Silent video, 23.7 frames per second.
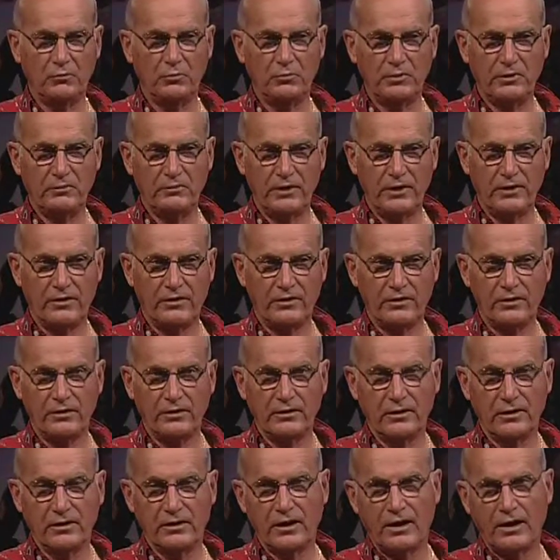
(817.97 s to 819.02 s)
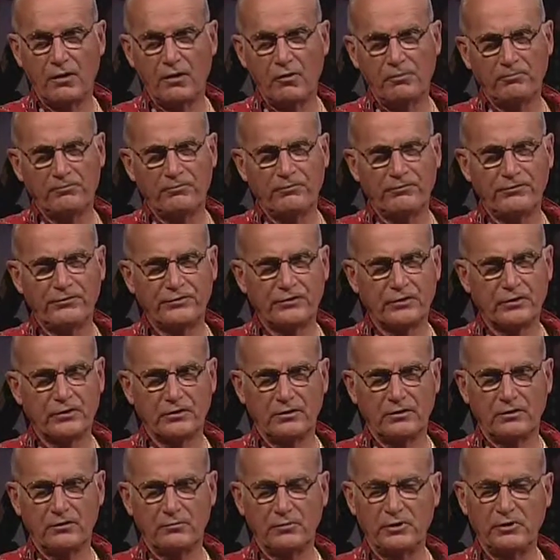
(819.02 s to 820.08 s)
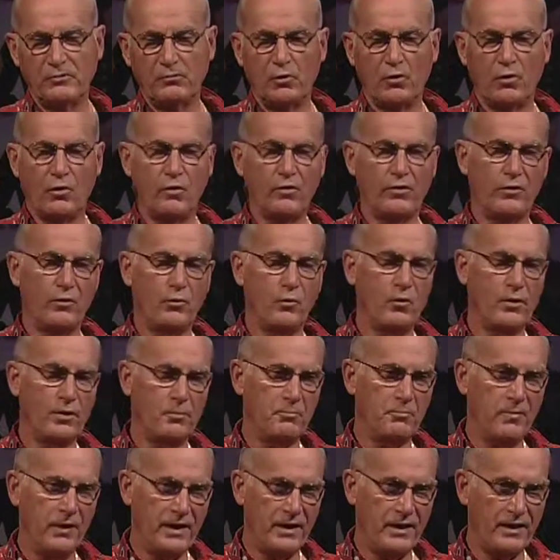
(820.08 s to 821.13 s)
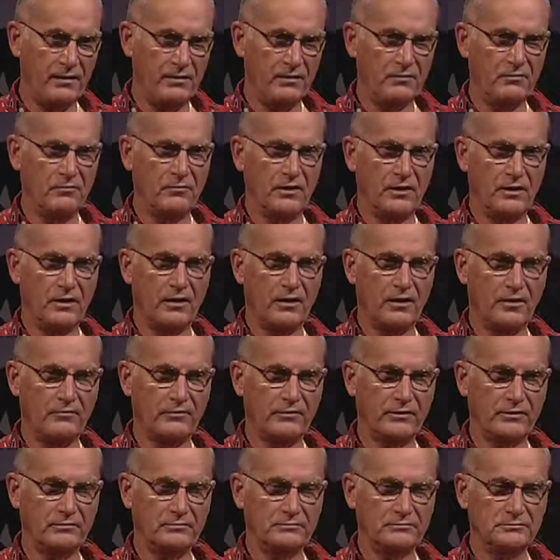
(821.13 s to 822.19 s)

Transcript: It will be better, and and I hope certainly there'll be more than one band involved.